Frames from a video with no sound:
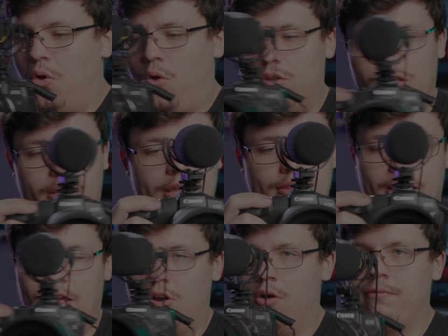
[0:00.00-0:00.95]
of hold it like
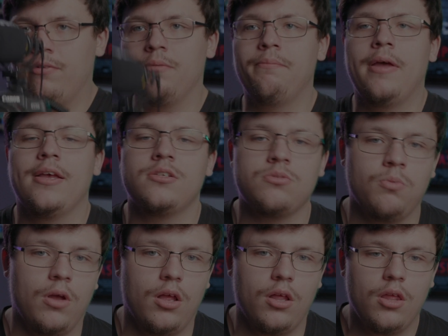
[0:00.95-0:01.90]
that and hope for the best.
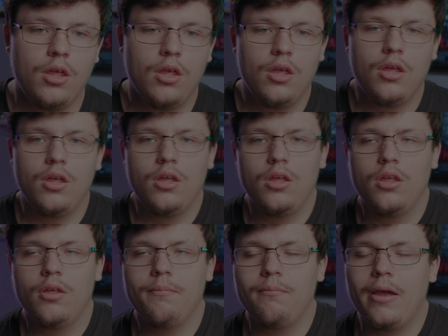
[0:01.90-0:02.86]
Well,
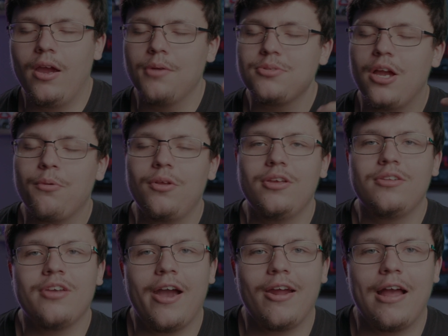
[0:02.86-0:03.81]
my arms got really
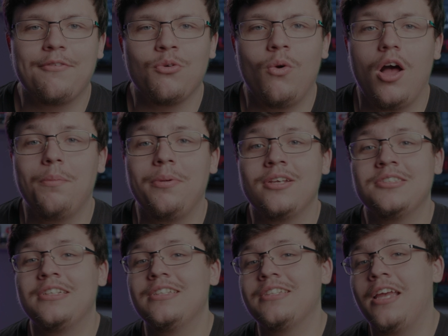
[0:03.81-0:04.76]
tired after a while because
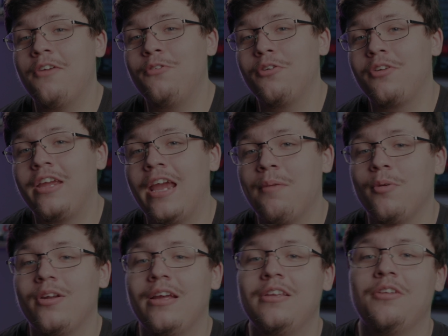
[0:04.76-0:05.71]
it is a heavier
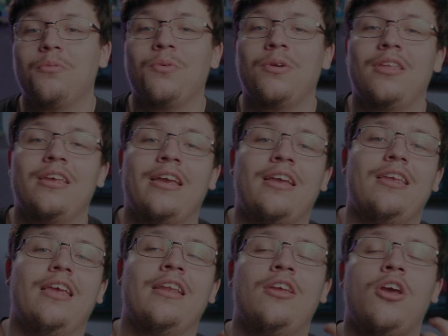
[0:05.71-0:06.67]
camera, and I didn't really, and